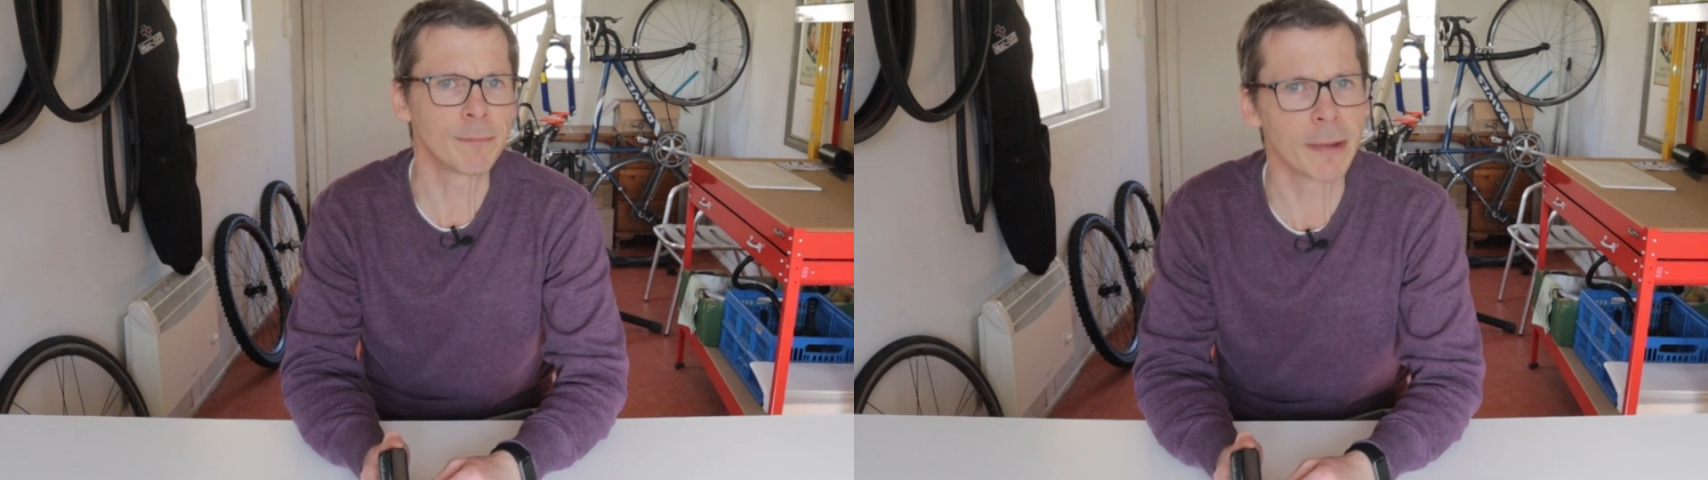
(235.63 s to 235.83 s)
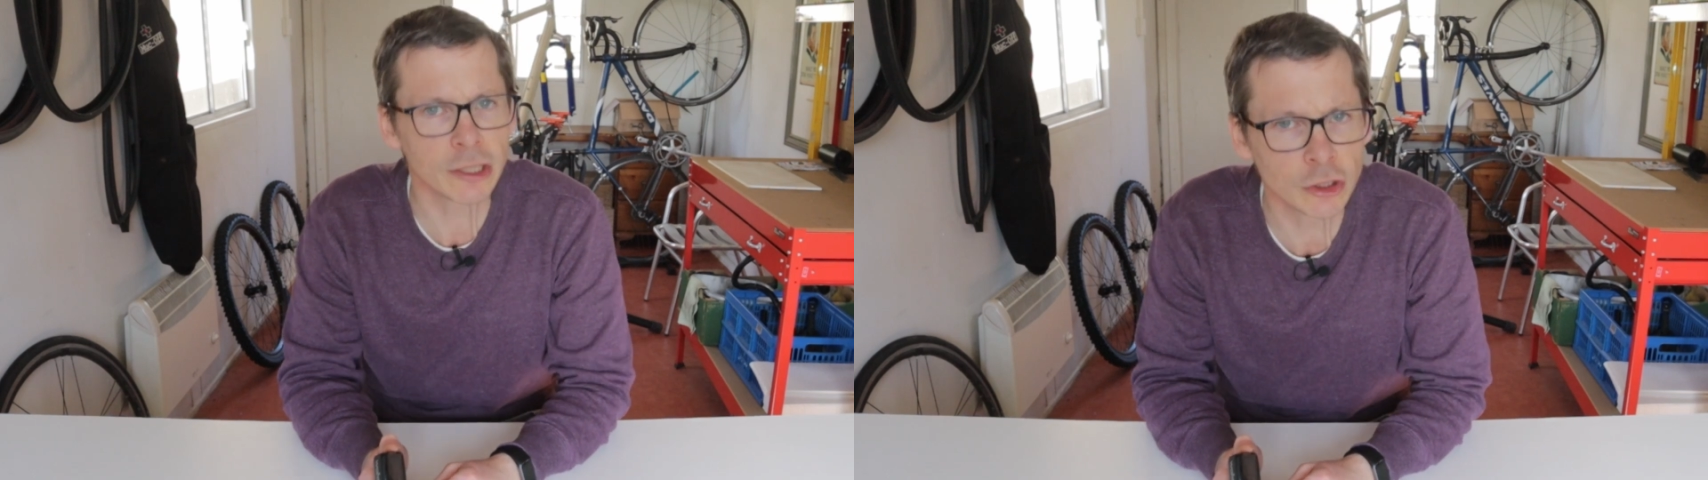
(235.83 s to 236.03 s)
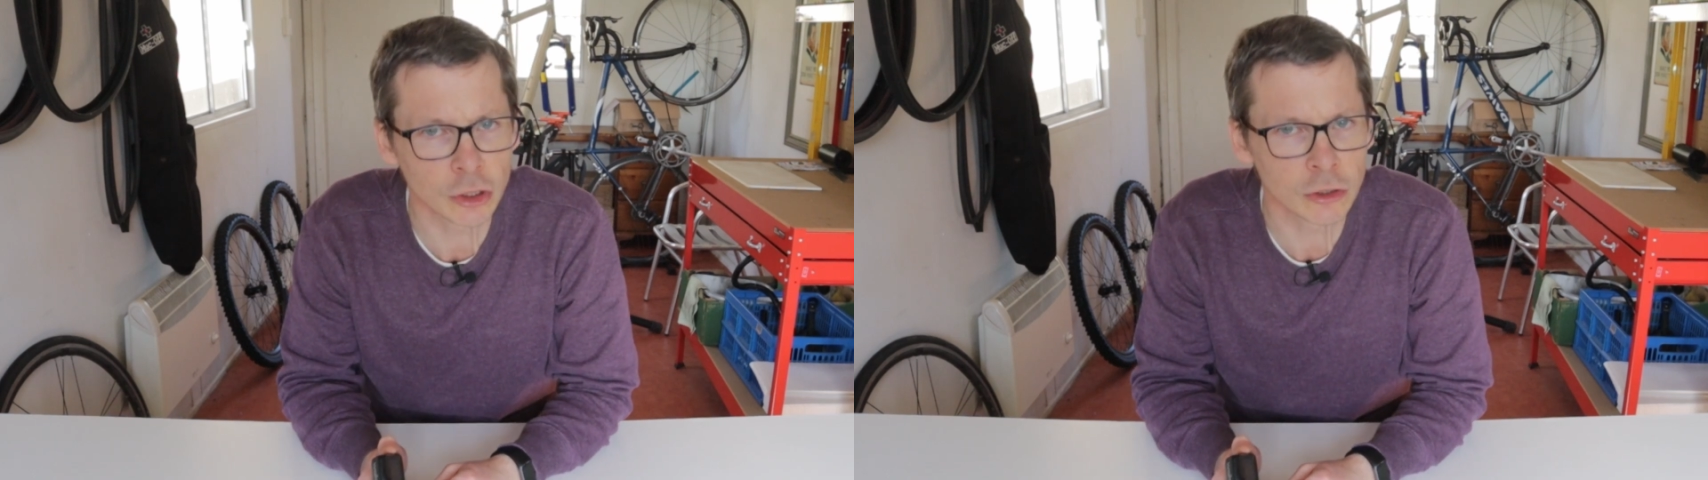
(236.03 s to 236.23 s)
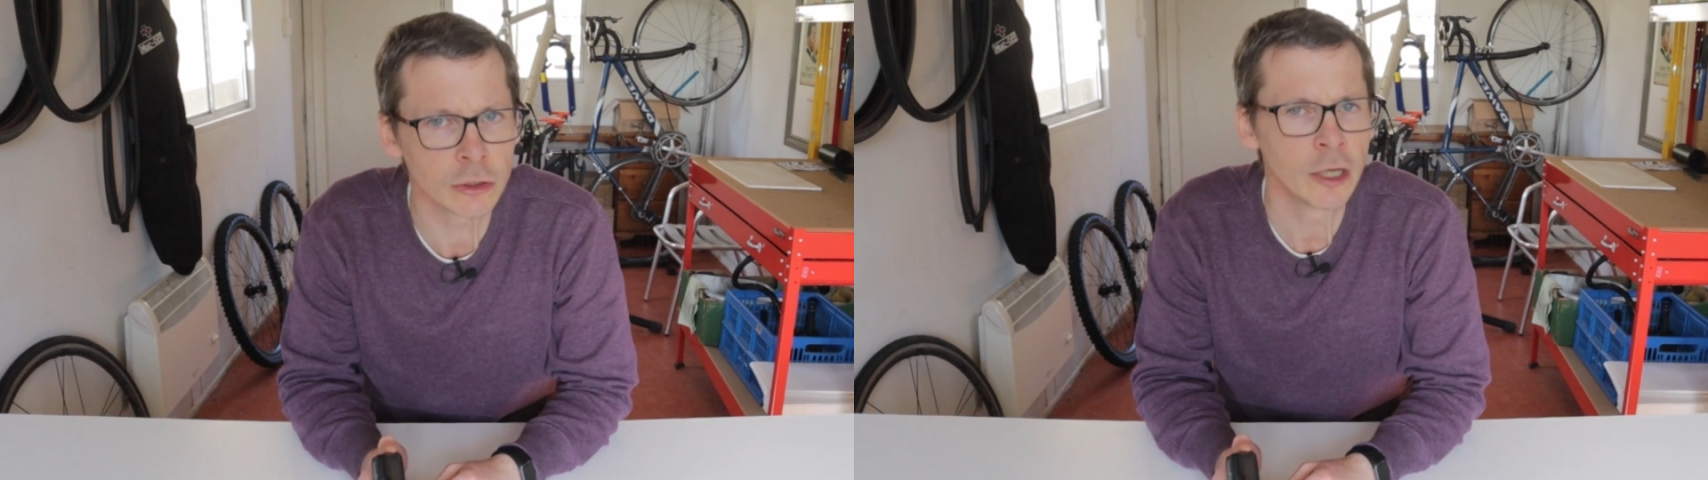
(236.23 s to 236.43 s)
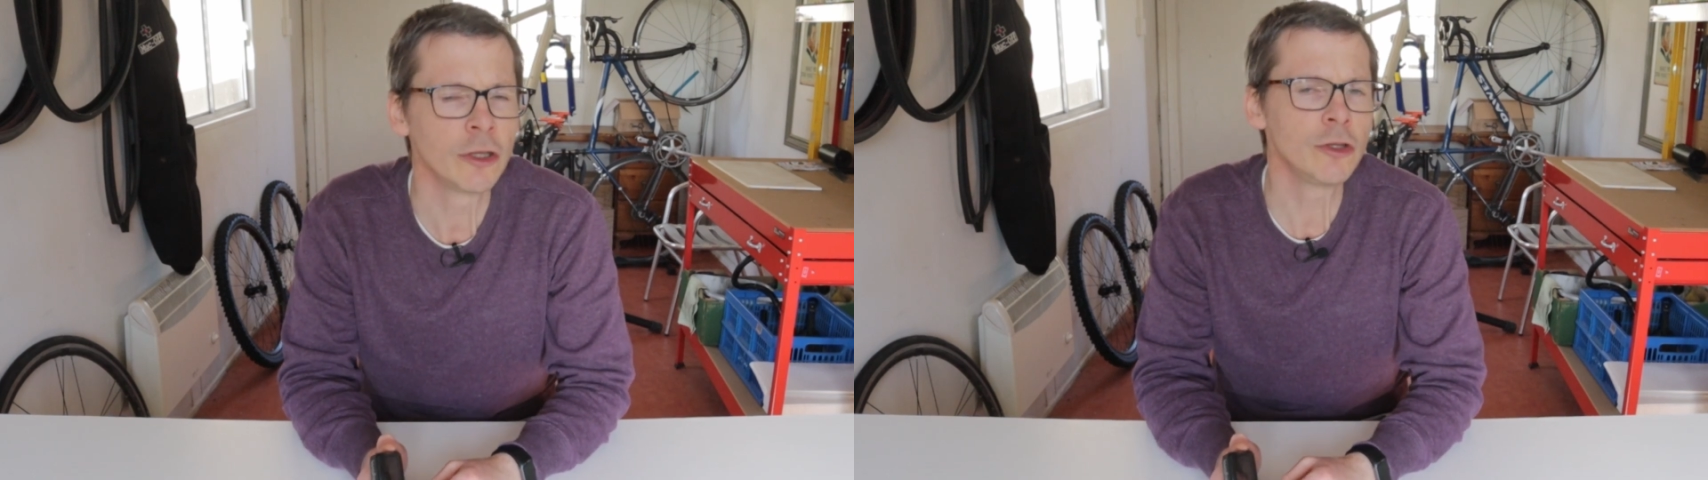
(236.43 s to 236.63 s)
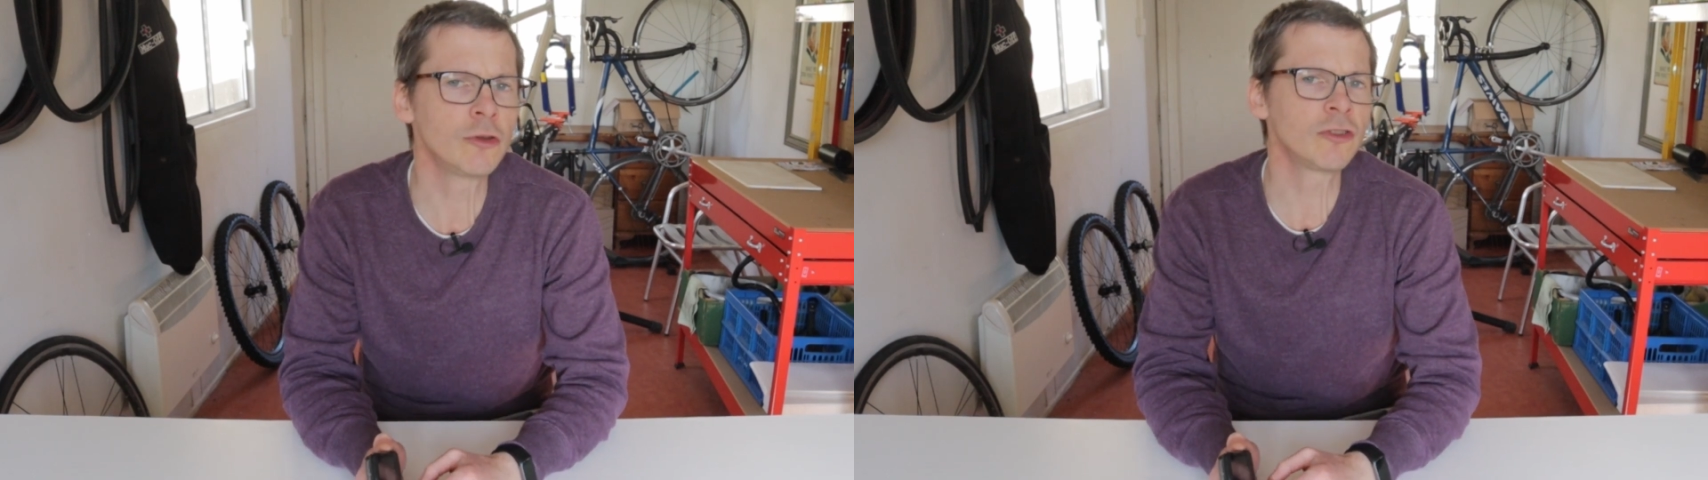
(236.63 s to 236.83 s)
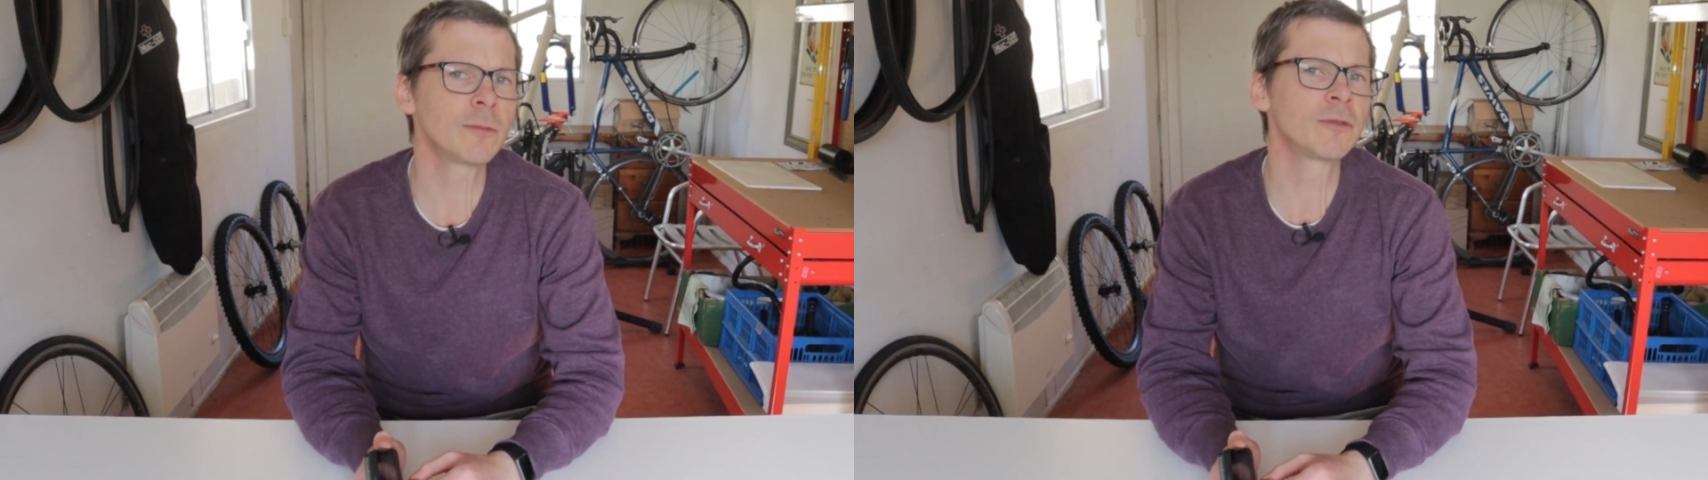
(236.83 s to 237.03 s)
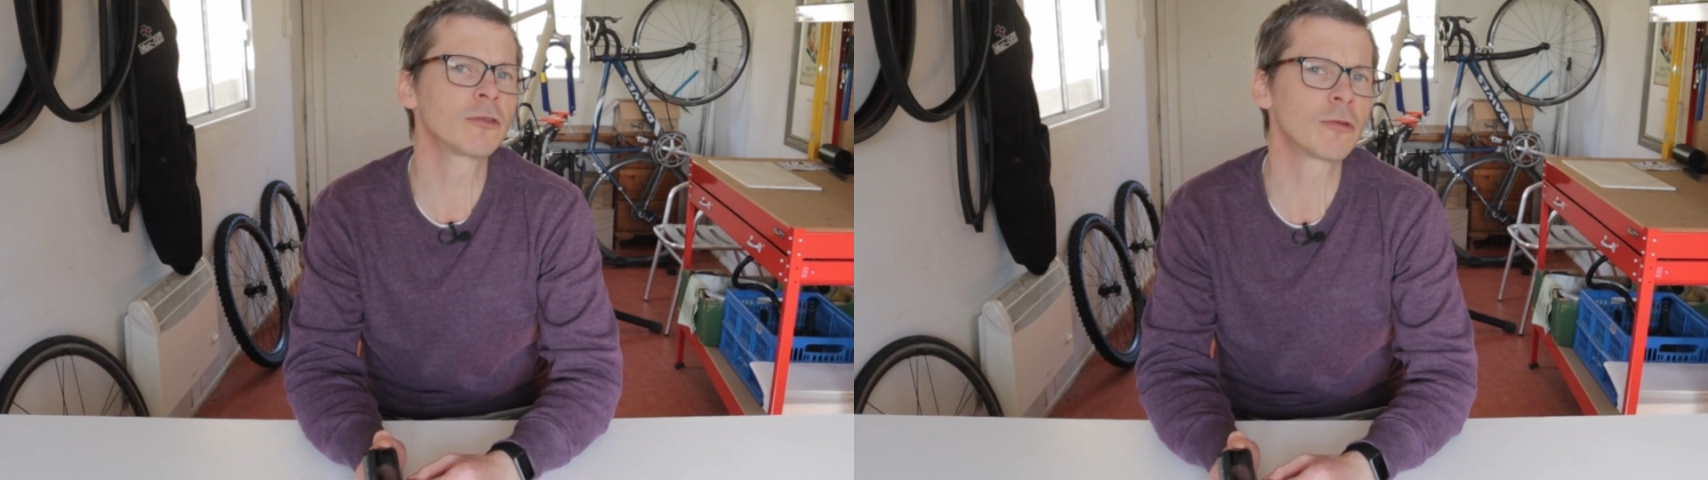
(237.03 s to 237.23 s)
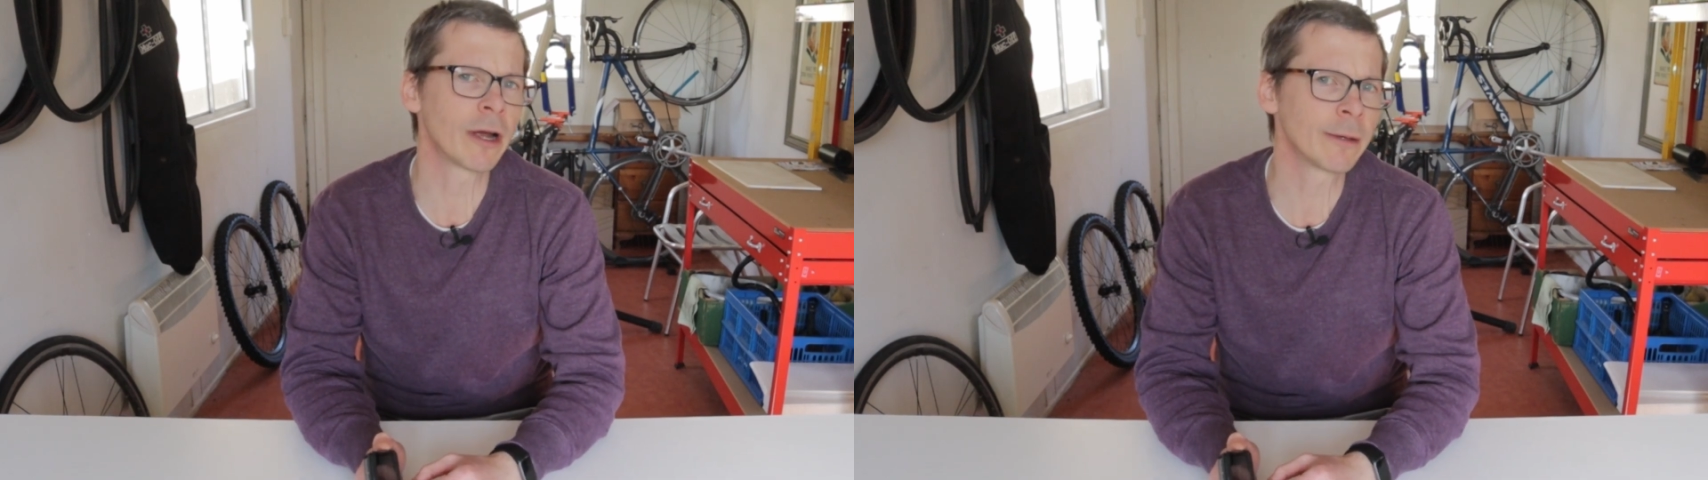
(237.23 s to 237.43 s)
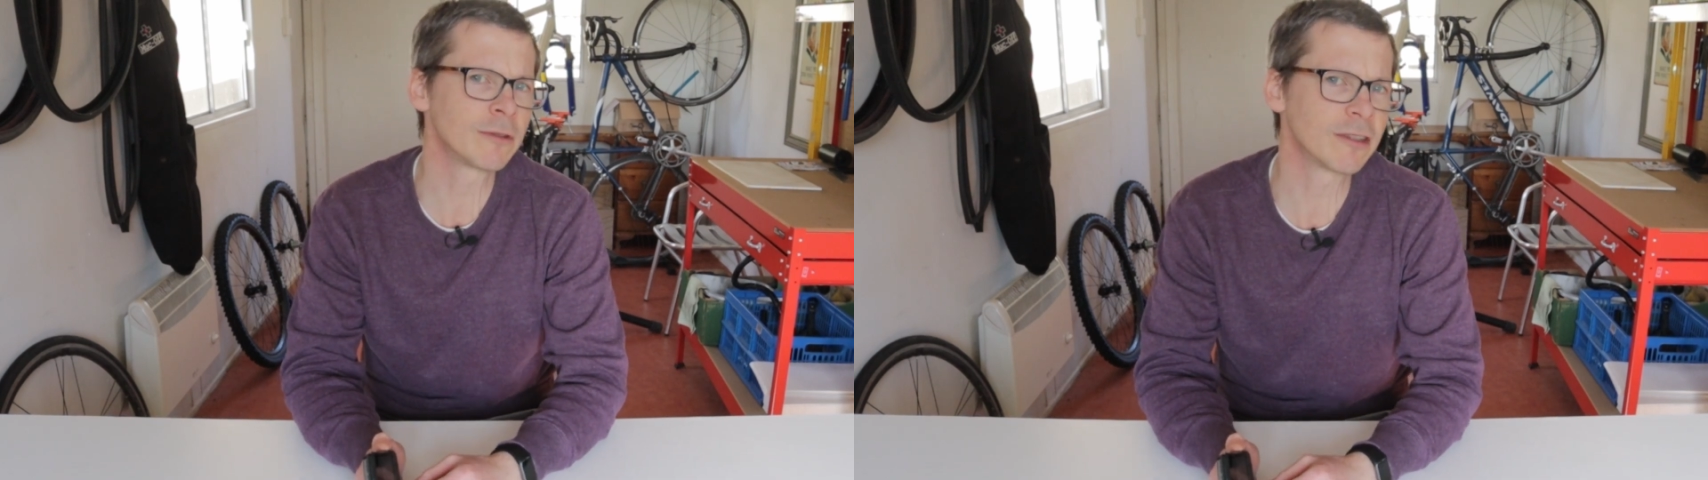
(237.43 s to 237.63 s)
Make sure you
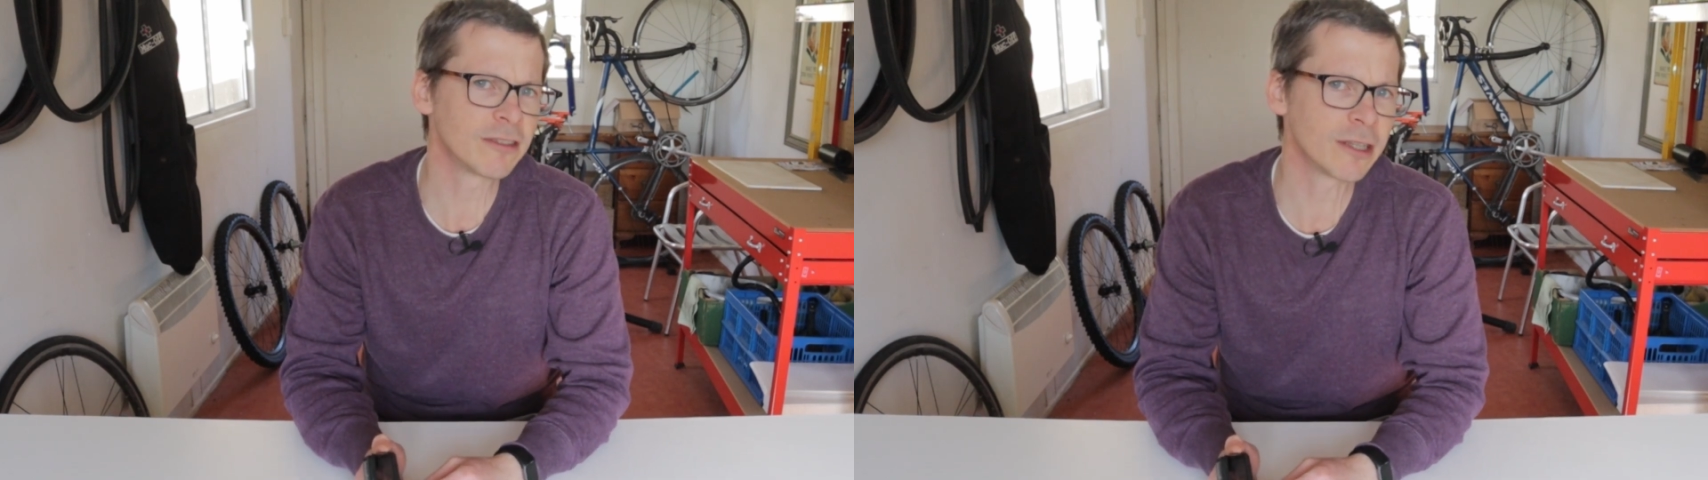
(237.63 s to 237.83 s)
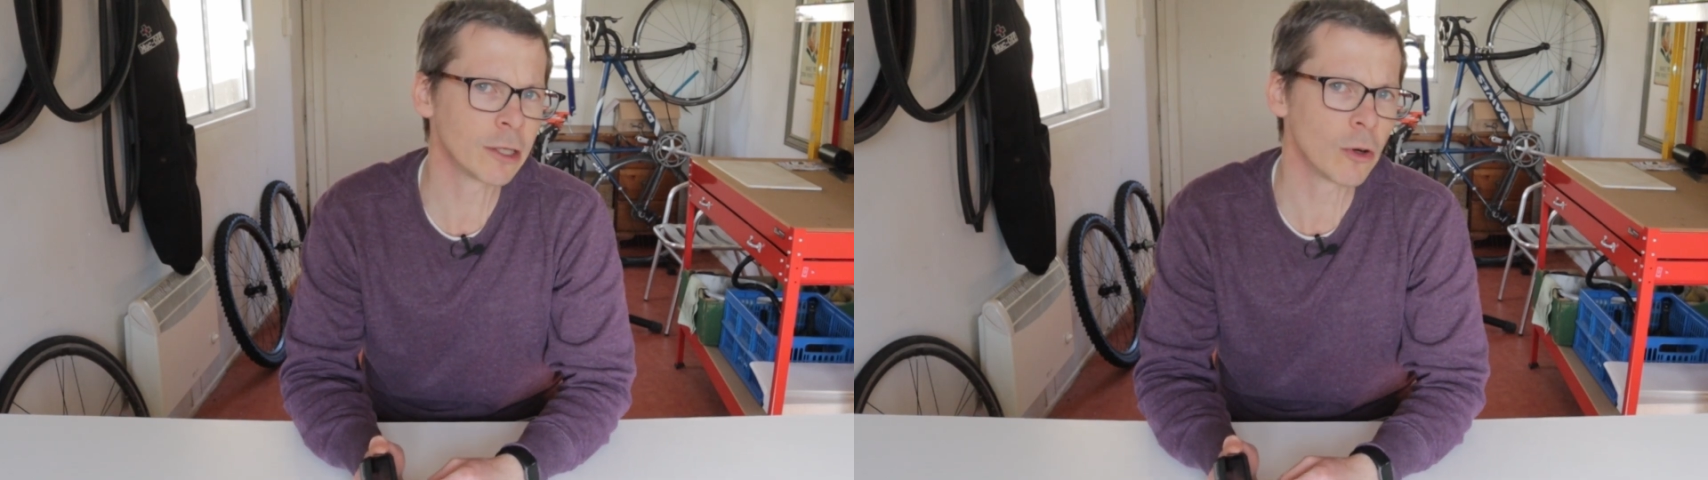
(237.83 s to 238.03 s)
subscribe to see